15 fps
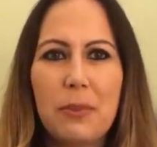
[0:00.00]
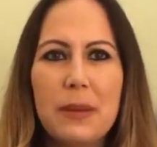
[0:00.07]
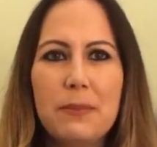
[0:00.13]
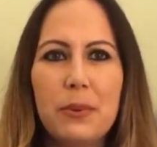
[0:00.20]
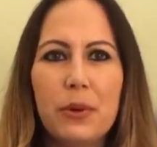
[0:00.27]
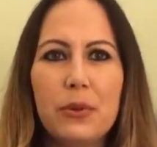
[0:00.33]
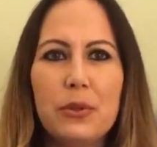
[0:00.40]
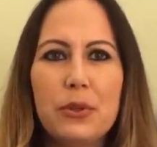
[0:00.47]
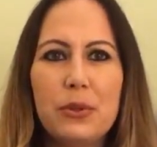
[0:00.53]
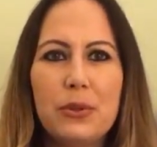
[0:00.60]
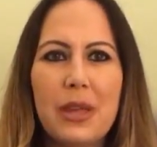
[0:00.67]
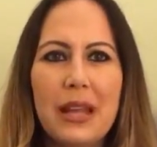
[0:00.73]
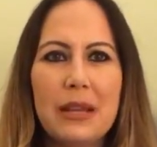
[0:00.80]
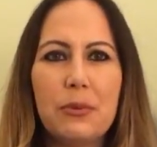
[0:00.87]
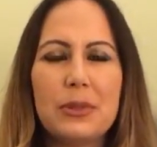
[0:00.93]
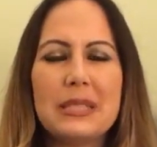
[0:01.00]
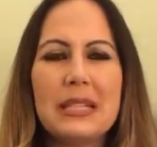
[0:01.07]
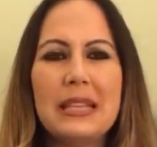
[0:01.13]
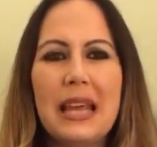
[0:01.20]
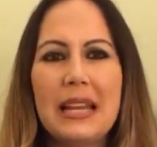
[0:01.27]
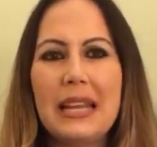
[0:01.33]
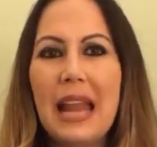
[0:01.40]
People knew that
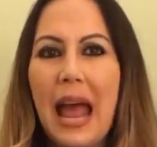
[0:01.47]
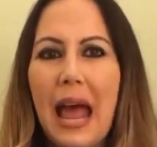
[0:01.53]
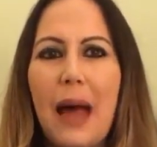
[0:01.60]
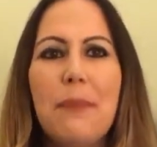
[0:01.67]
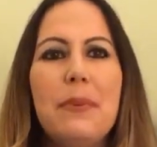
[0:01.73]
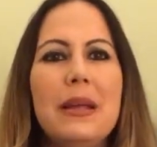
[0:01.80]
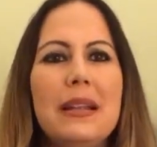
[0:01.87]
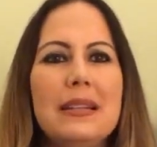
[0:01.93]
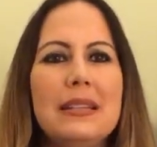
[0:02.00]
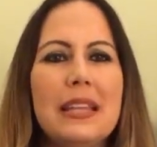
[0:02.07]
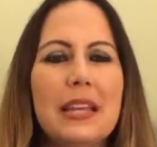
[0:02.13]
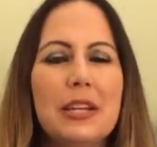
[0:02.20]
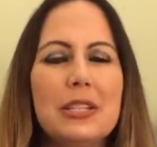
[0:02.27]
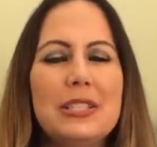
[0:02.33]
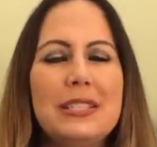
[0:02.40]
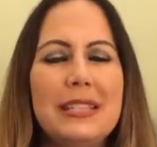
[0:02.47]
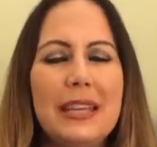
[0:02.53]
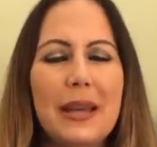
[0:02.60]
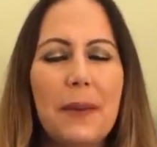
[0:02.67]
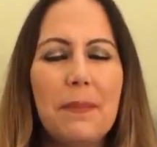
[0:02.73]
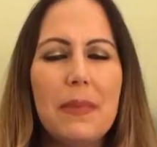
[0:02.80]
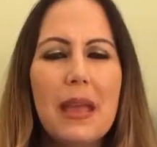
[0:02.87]
it happened. They could
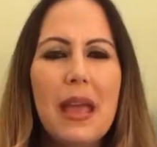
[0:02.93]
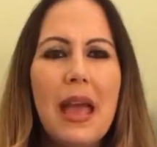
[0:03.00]
see it.